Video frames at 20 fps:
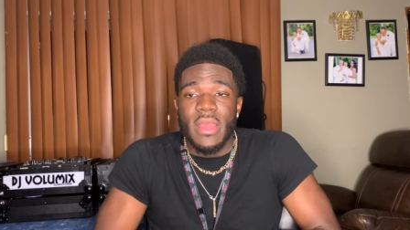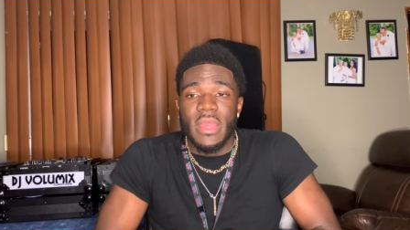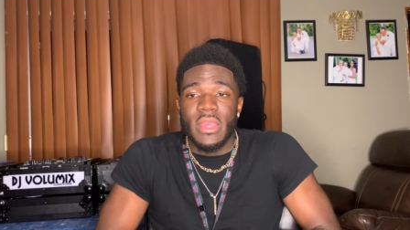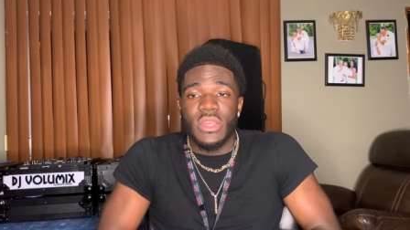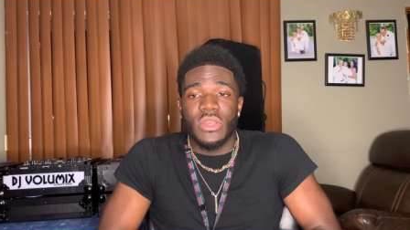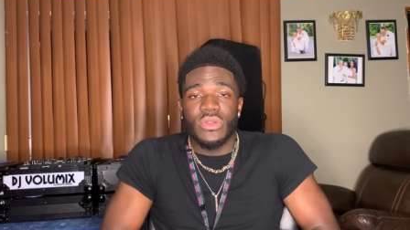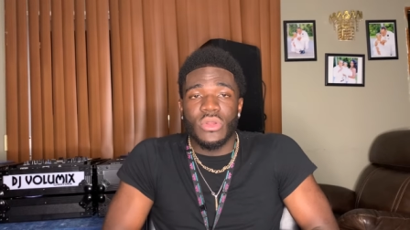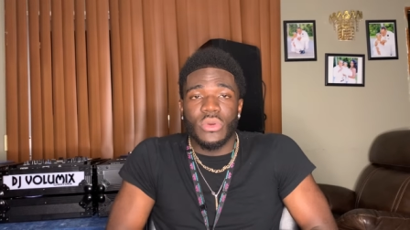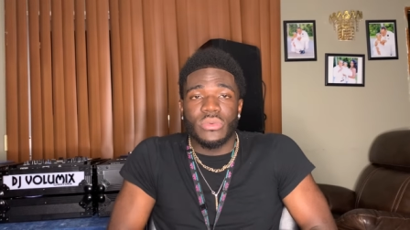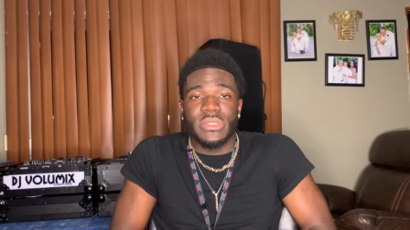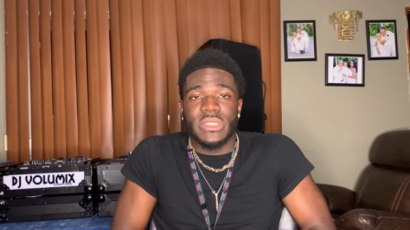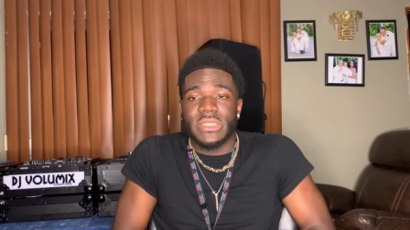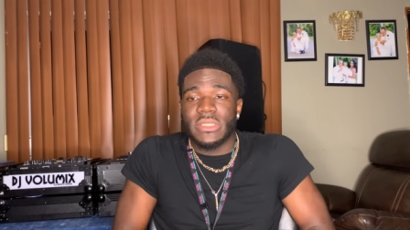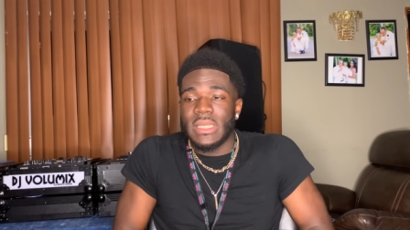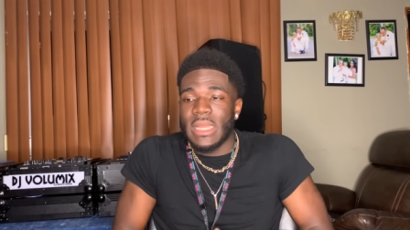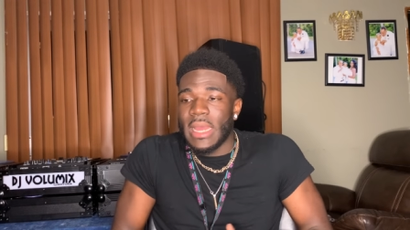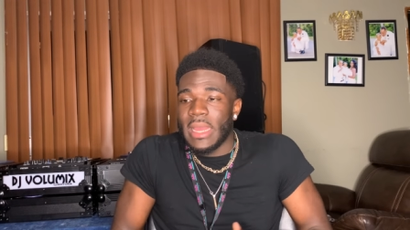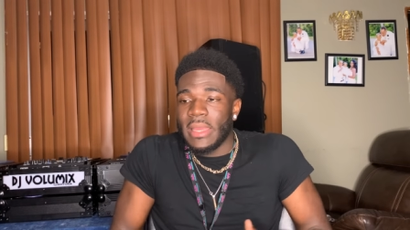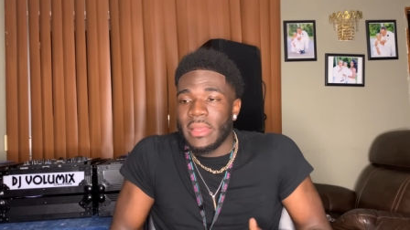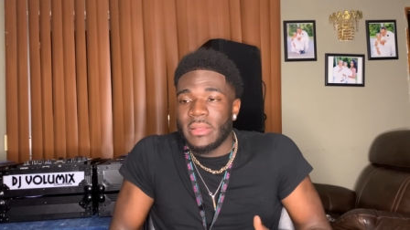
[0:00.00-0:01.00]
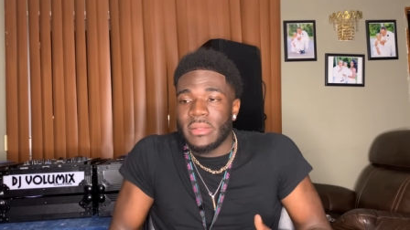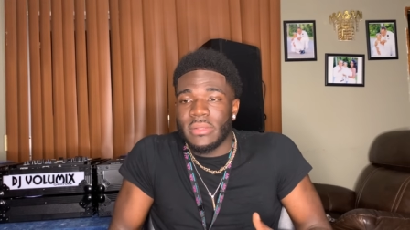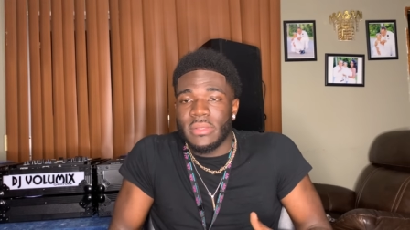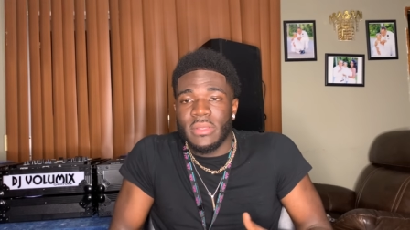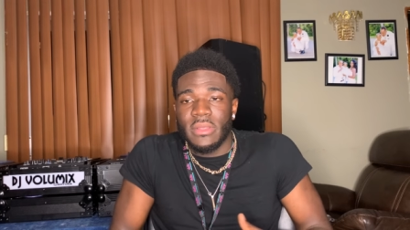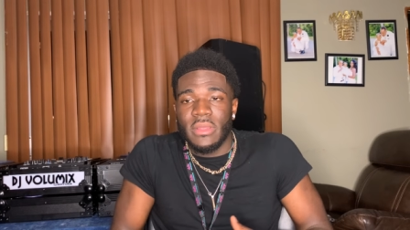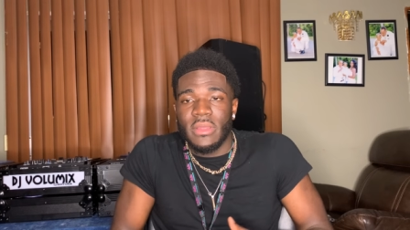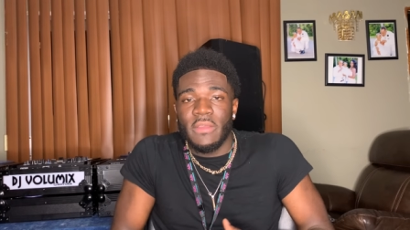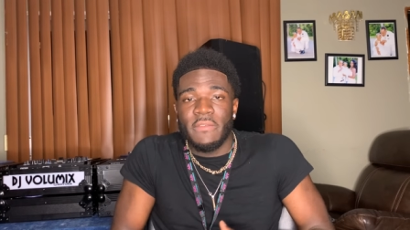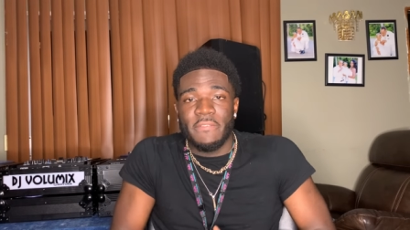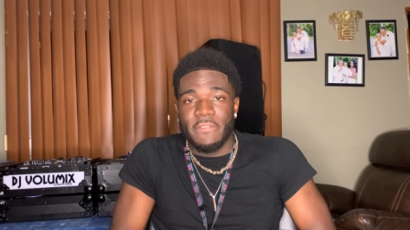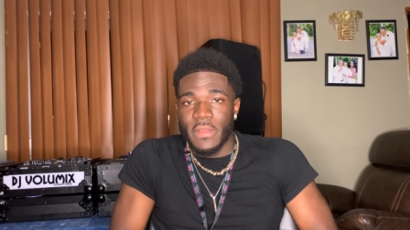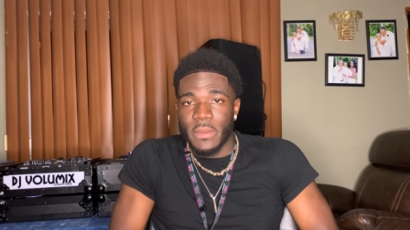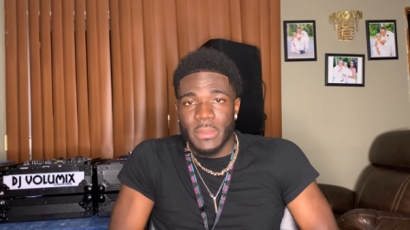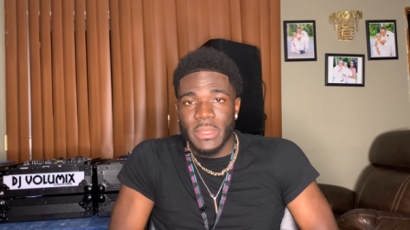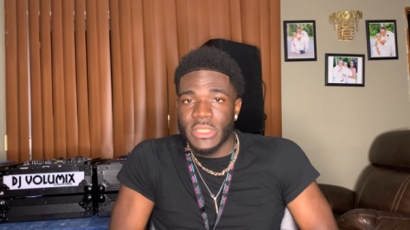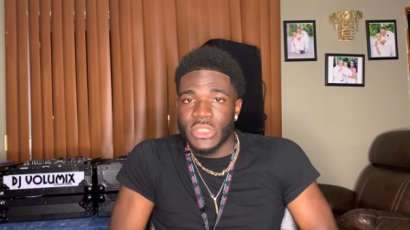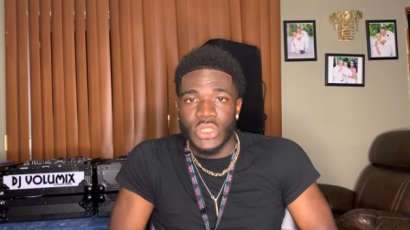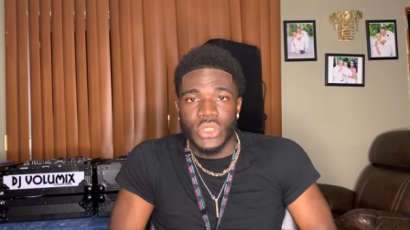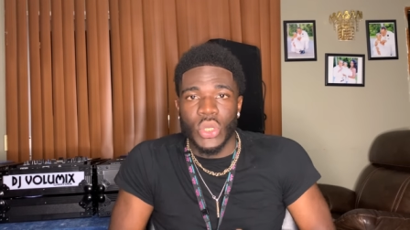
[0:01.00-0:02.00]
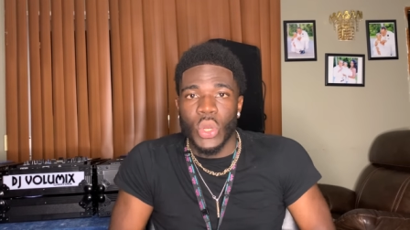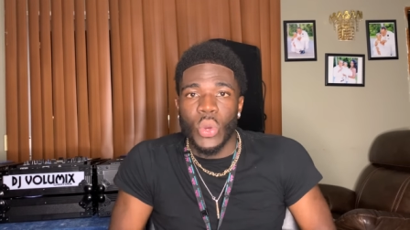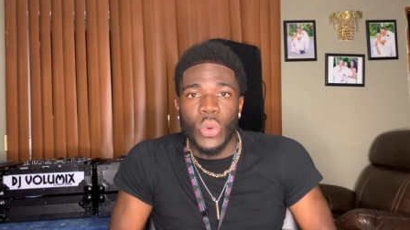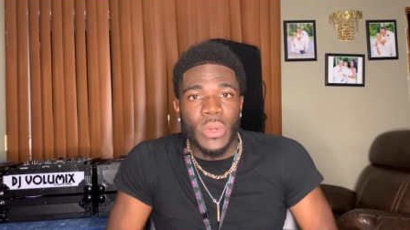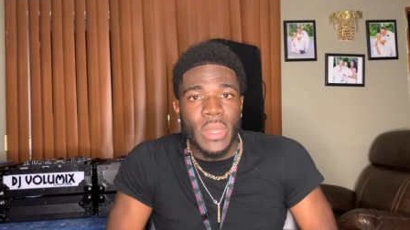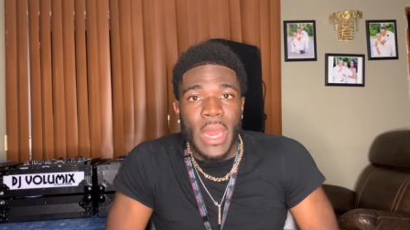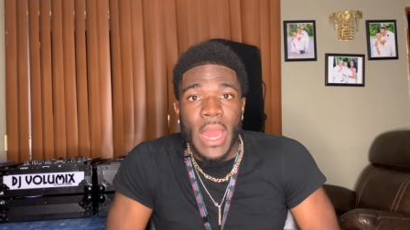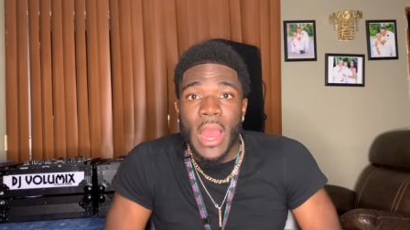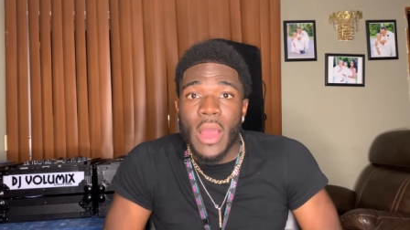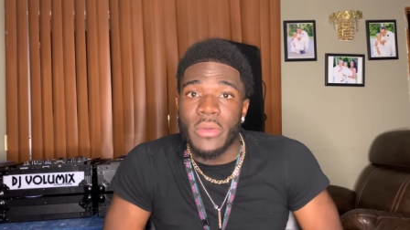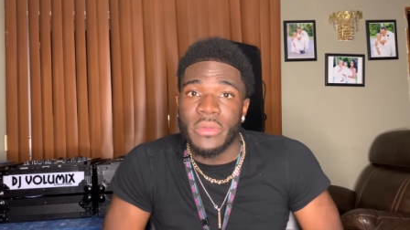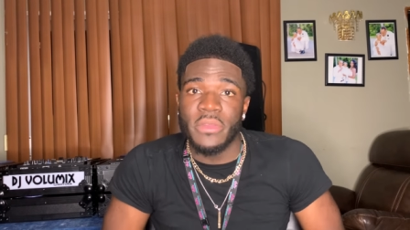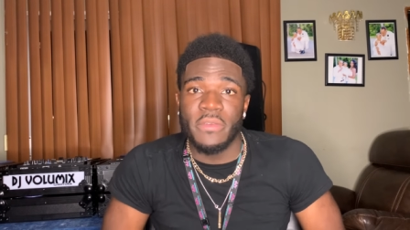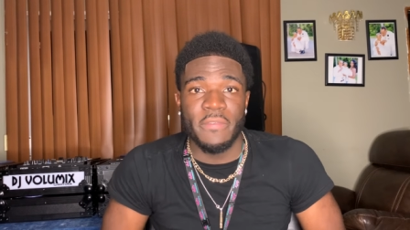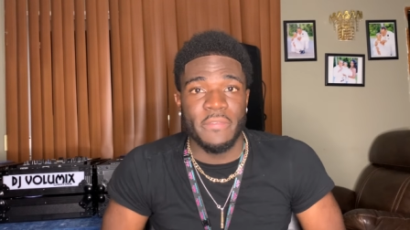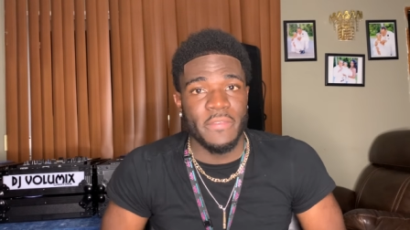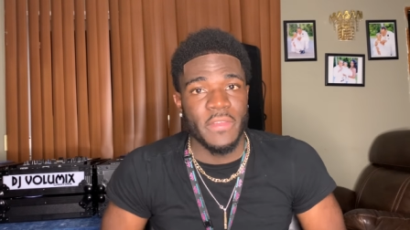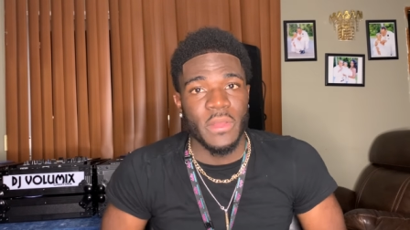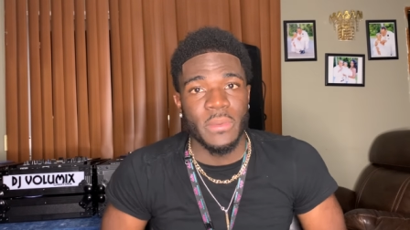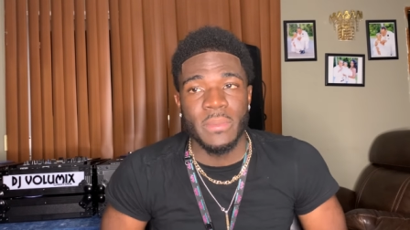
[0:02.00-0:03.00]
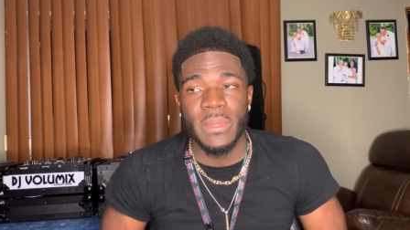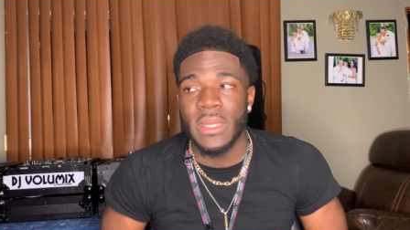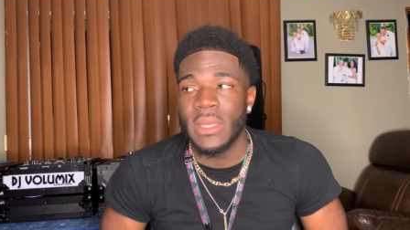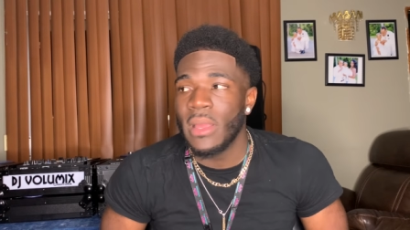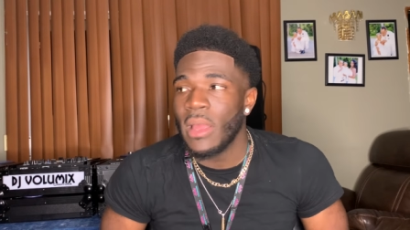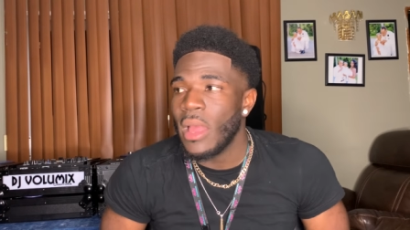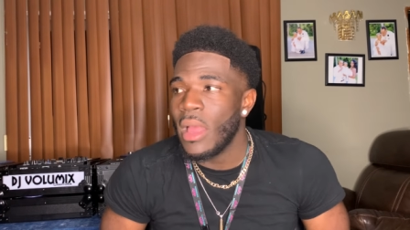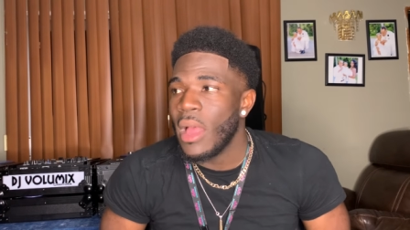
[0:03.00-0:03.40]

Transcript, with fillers: you know, just like, you feel me? Zone out, you feel me?